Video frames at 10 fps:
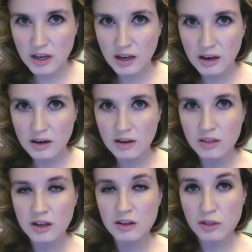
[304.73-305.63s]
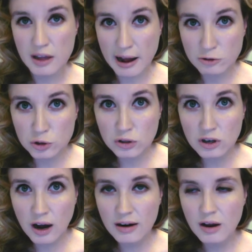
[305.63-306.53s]
in the theatrical
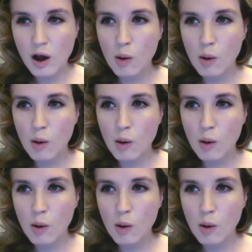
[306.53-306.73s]
cut,